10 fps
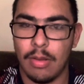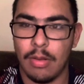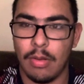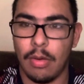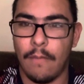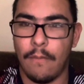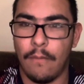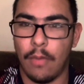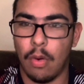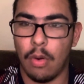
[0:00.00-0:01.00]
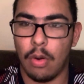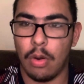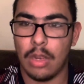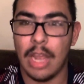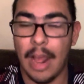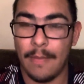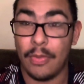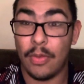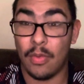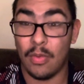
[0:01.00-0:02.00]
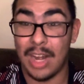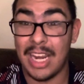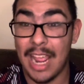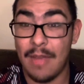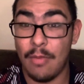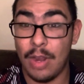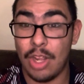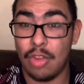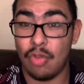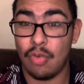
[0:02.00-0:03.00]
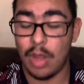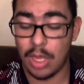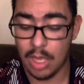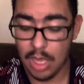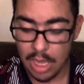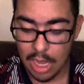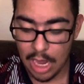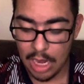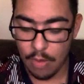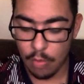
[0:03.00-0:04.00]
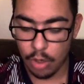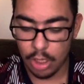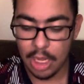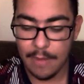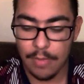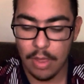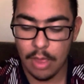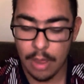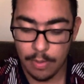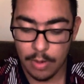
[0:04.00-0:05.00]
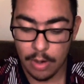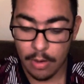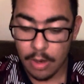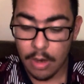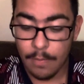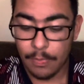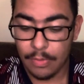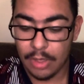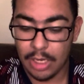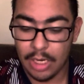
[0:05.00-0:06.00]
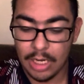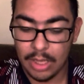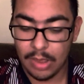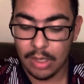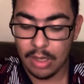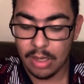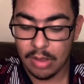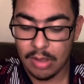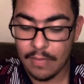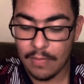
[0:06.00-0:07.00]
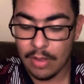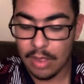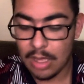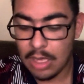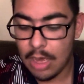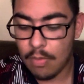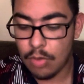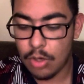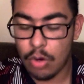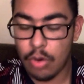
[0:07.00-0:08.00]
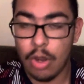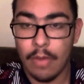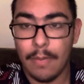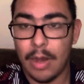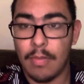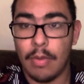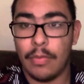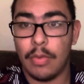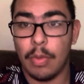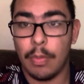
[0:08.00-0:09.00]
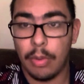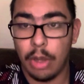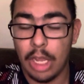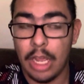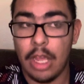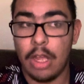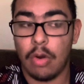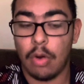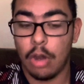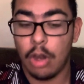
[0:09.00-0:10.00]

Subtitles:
Or 3-game winning streak. And they want to keep this up here. Laying a Seahawks defense that, we don't know if Byron Murphy will play or